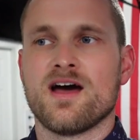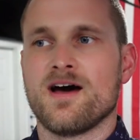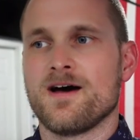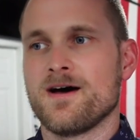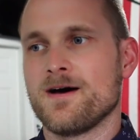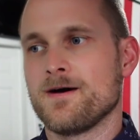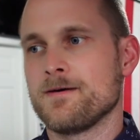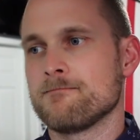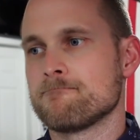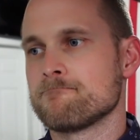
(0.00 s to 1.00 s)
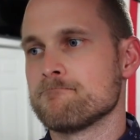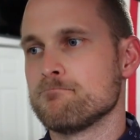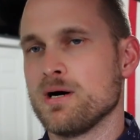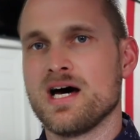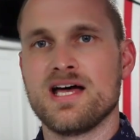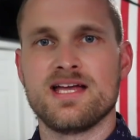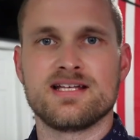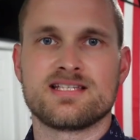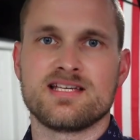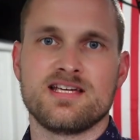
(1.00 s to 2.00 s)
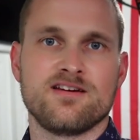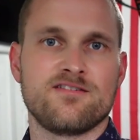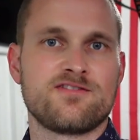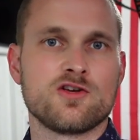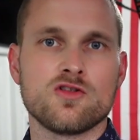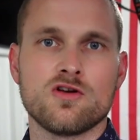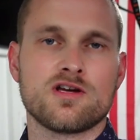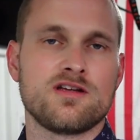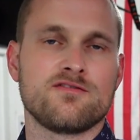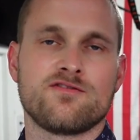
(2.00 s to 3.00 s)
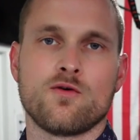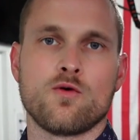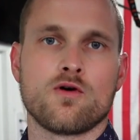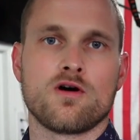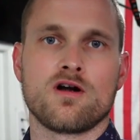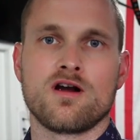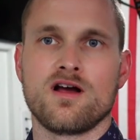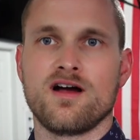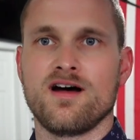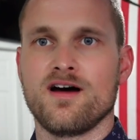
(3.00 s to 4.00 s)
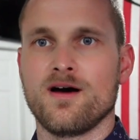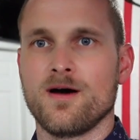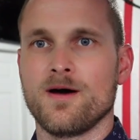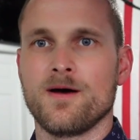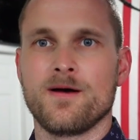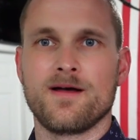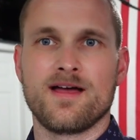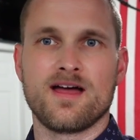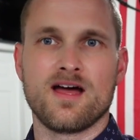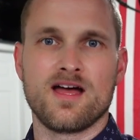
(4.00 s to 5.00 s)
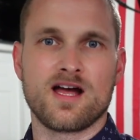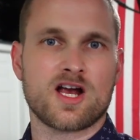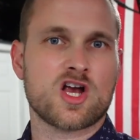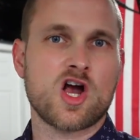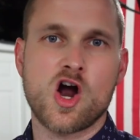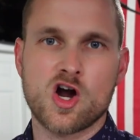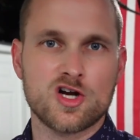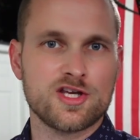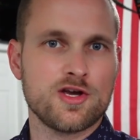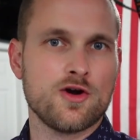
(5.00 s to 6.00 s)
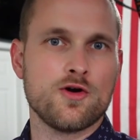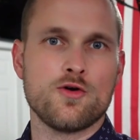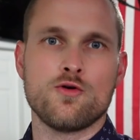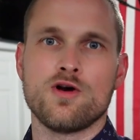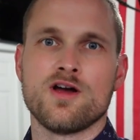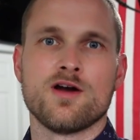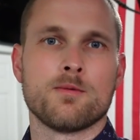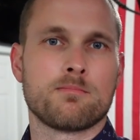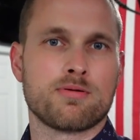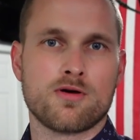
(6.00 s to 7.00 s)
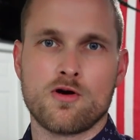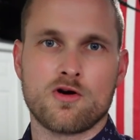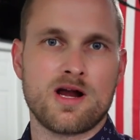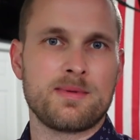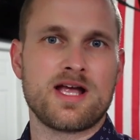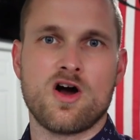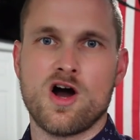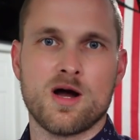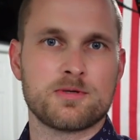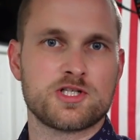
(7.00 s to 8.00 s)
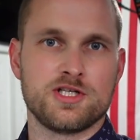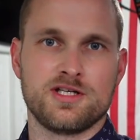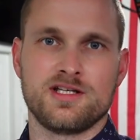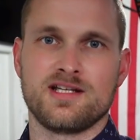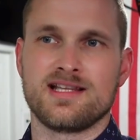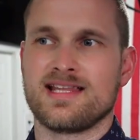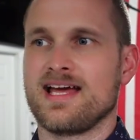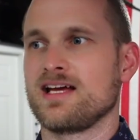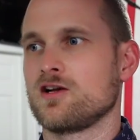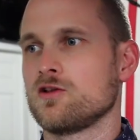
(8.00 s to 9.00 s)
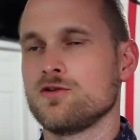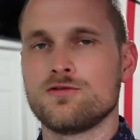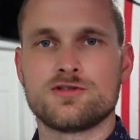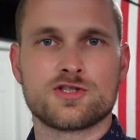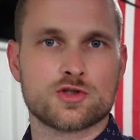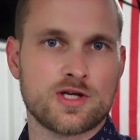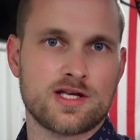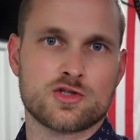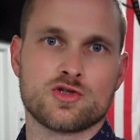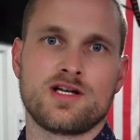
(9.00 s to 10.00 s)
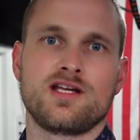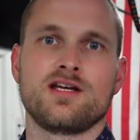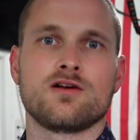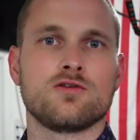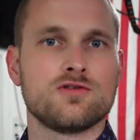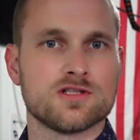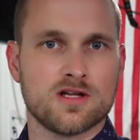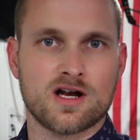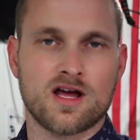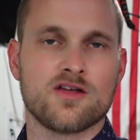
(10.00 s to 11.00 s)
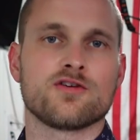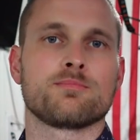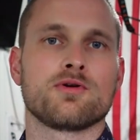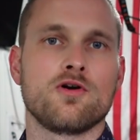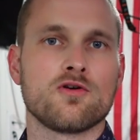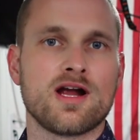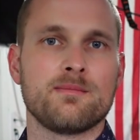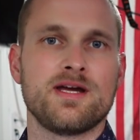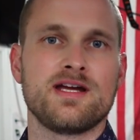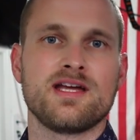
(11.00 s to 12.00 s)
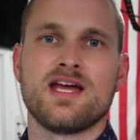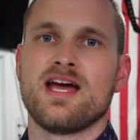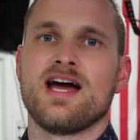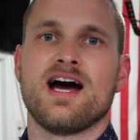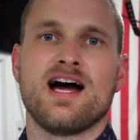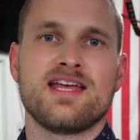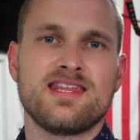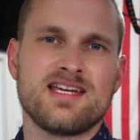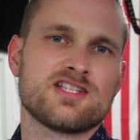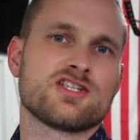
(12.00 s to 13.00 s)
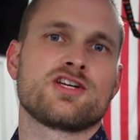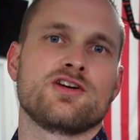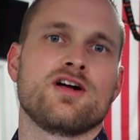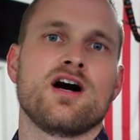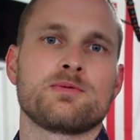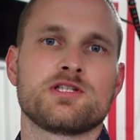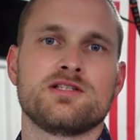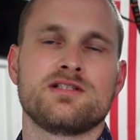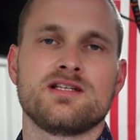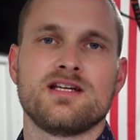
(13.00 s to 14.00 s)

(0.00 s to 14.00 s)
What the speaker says: but if you're looking for a cardio programming option that includes strength training, includes a lot of other programming, I think it's a good option.